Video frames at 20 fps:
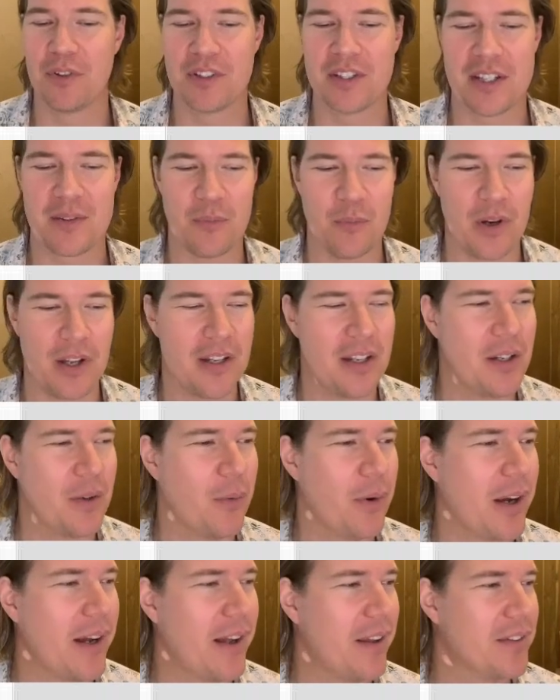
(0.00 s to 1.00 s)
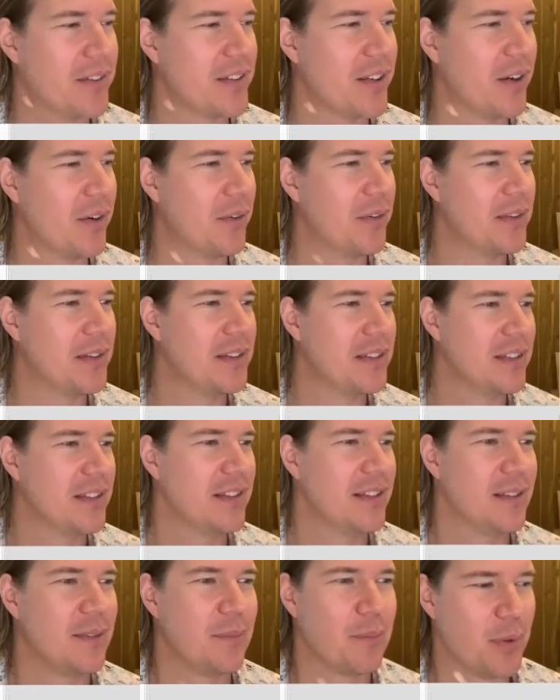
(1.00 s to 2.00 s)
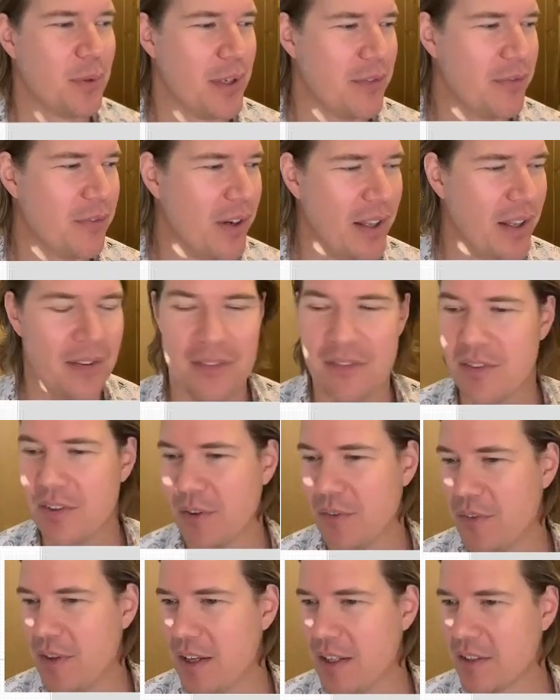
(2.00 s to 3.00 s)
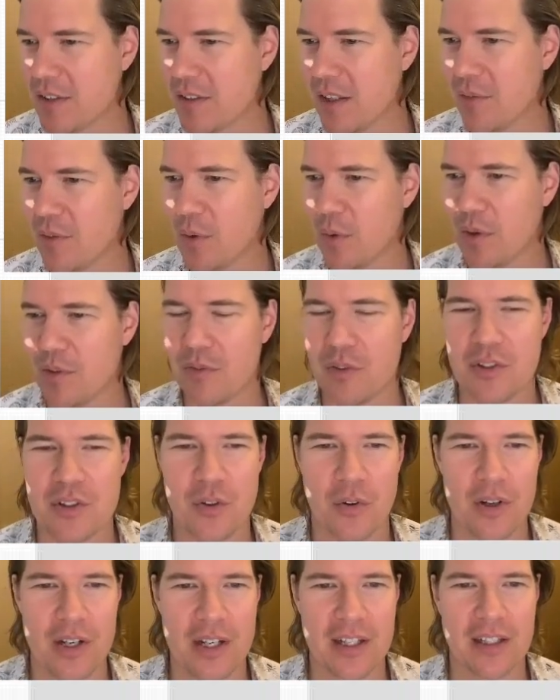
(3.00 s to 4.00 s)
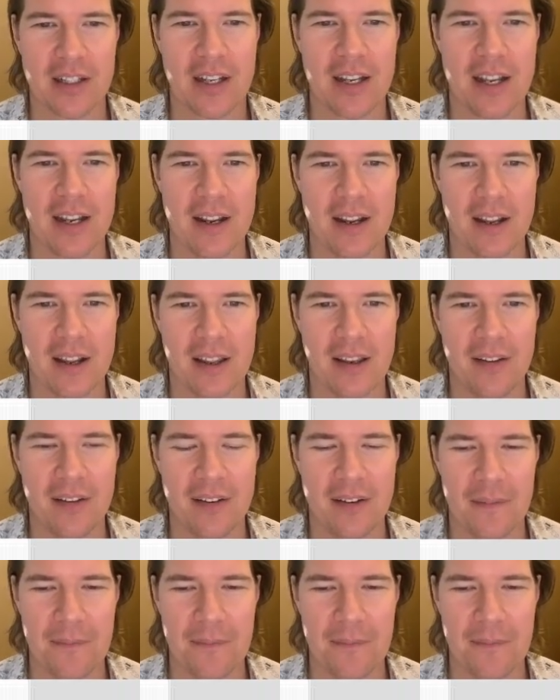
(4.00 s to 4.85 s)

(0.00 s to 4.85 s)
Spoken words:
time one in a while, so pretty fun. So thanks everyone for joining, and